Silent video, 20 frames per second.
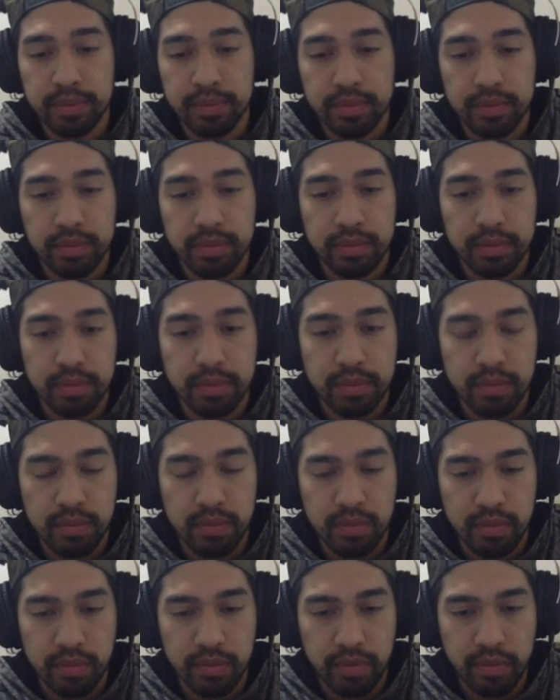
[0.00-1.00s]

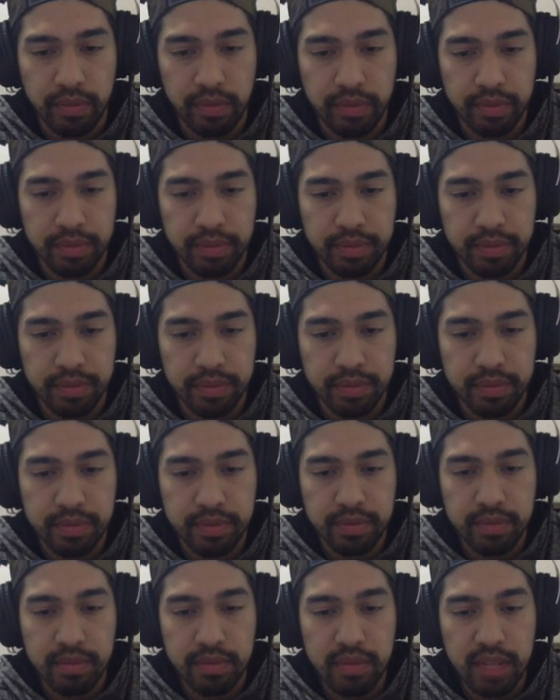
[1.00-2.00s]

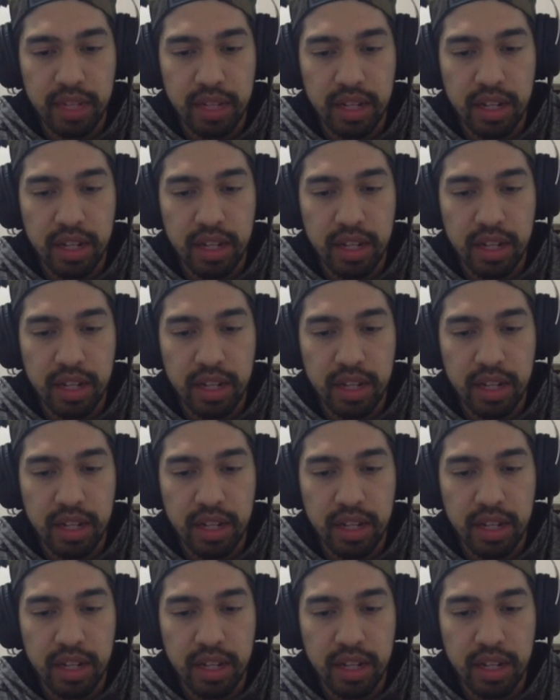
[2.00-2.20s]
[no speech]